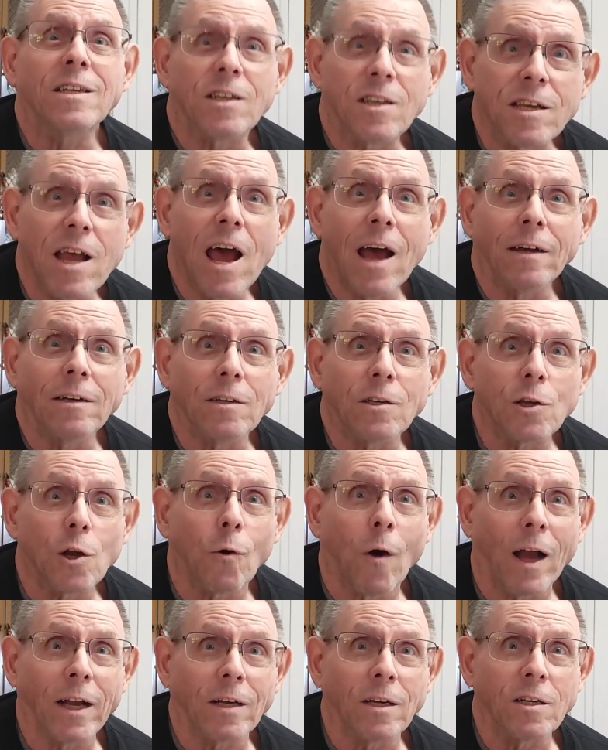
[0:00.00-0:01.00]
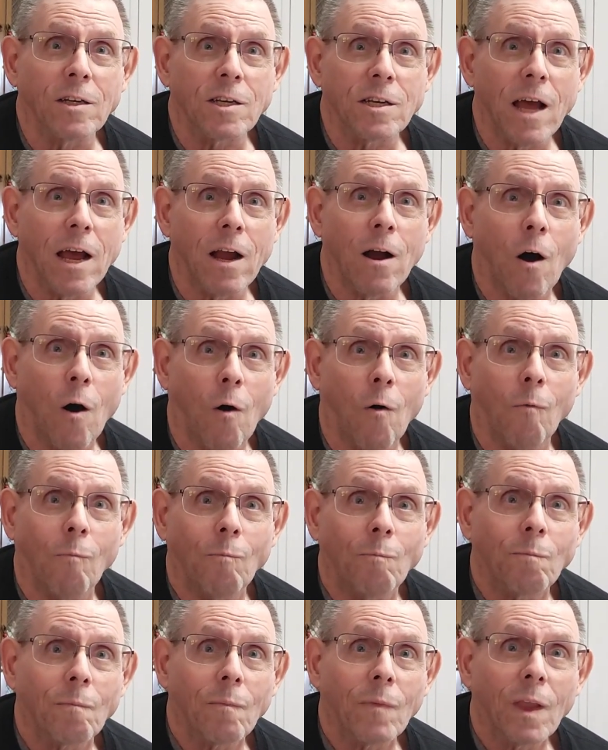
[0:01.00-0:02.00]
instead, so I could stay home.
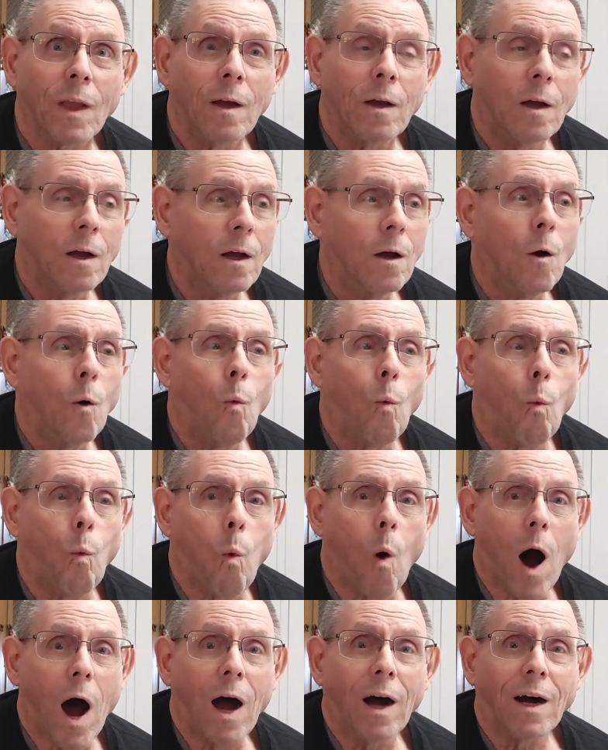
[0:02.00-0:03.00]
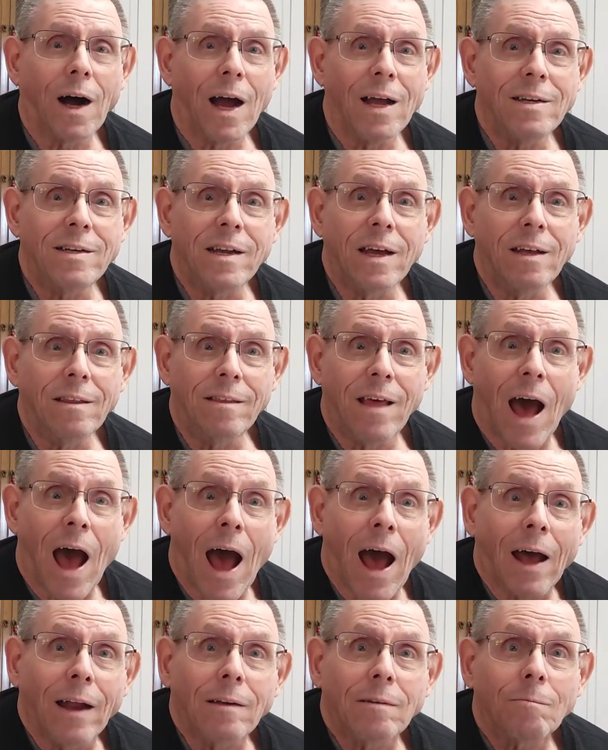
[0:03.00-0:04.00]
While I did
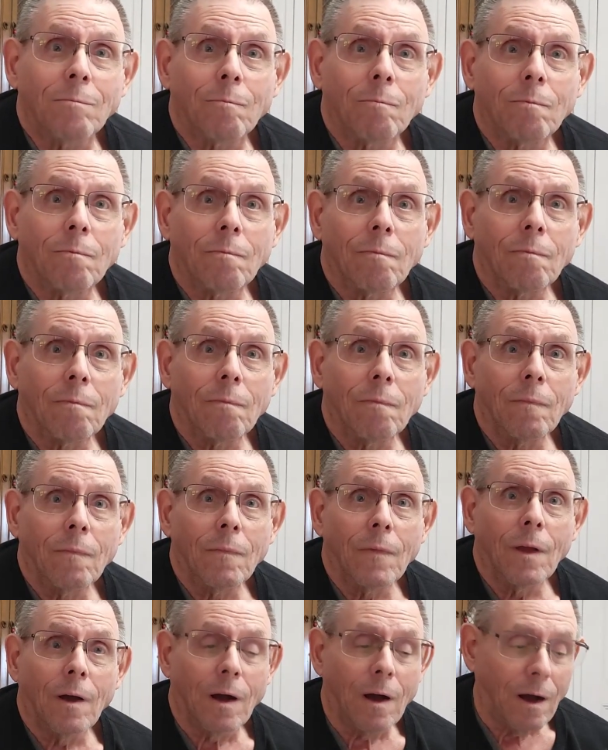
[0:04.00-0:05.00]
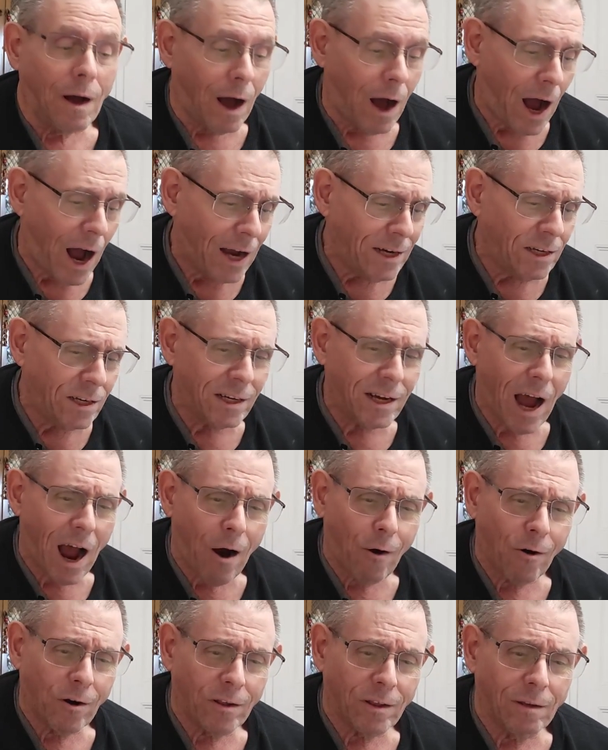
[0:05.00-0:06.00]
that, I
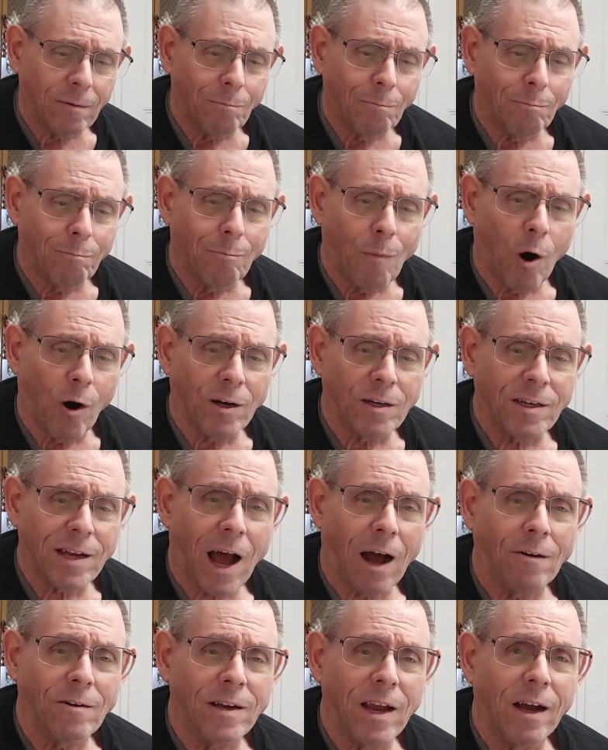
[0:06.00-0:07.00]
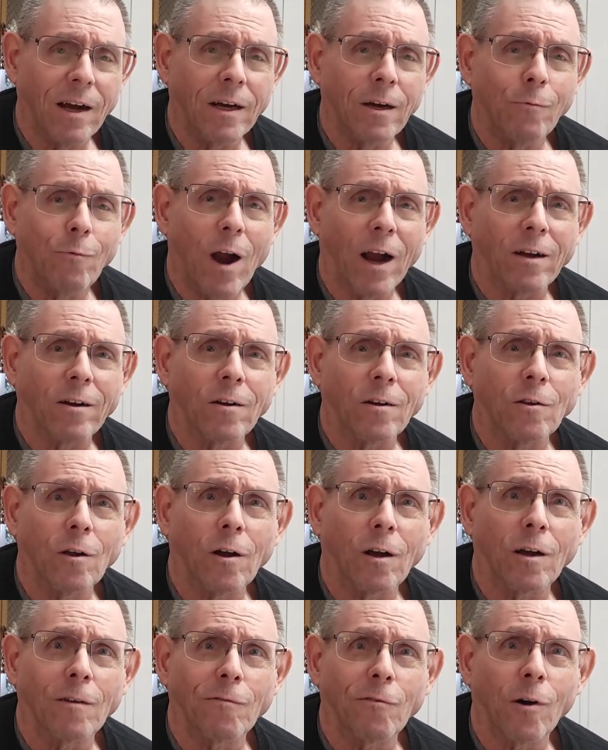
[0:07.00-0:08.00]
scoured the Morristown Daily Record
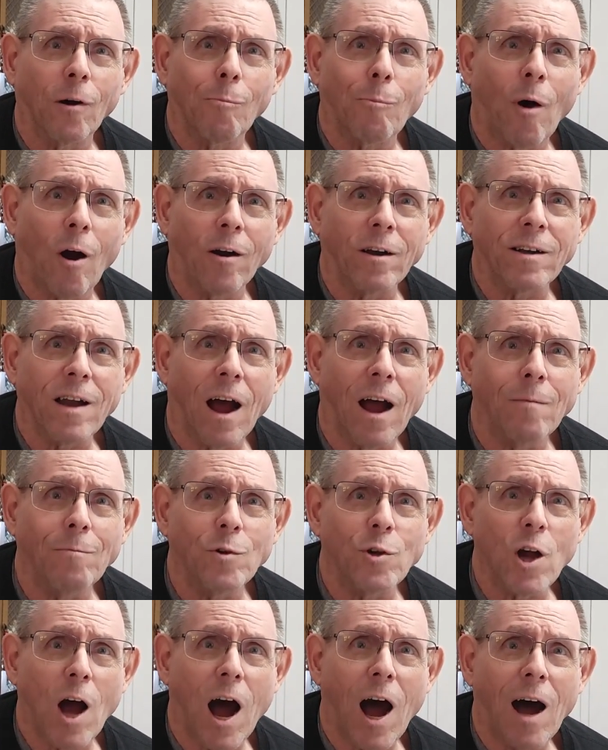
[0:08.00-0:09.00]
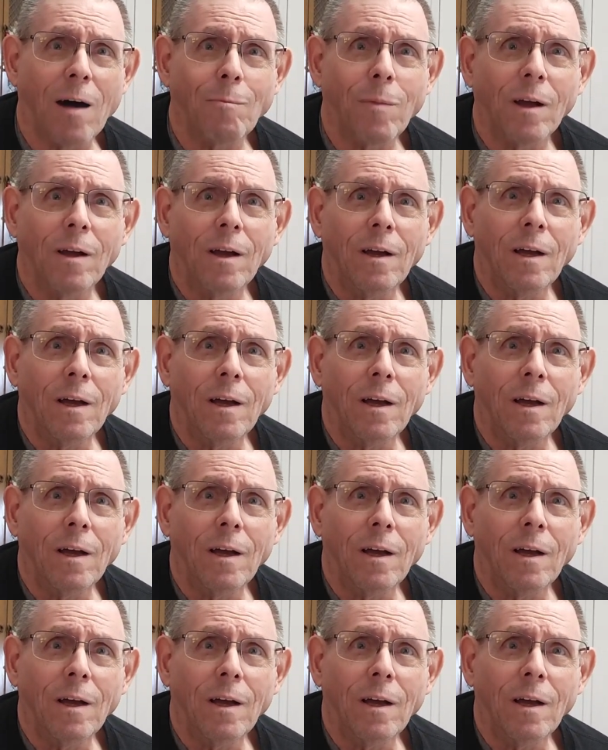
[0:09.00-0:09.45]
looking for a part-time job,